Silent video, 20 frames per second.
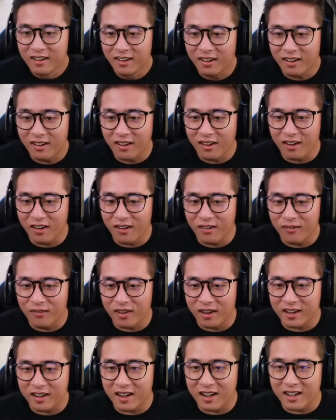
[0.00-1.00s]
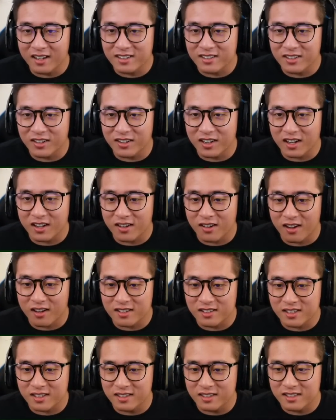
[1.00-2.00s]
Oh my gosh, no, that
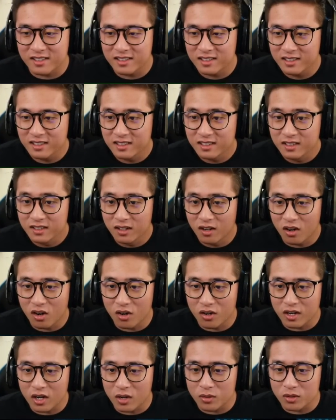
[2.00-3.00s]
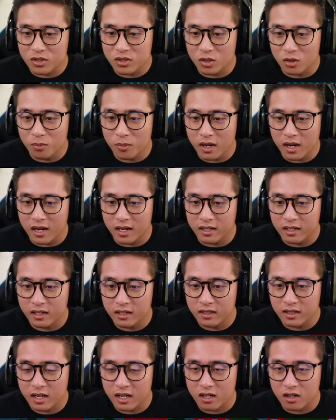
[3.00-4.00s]
caused us. Oh, that was so
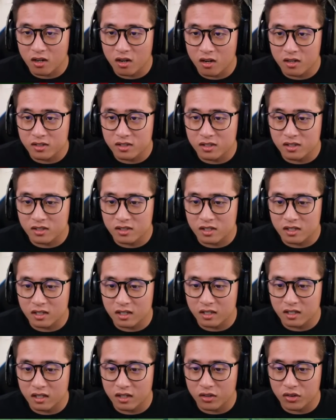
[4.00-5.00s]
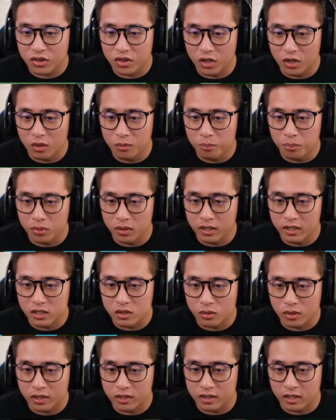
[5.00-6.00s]
bad. That caused us third
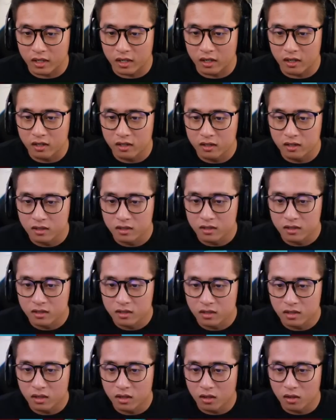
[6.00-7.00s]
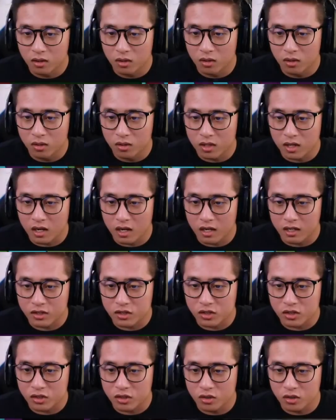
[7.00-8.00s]
place right there. Oh gosh.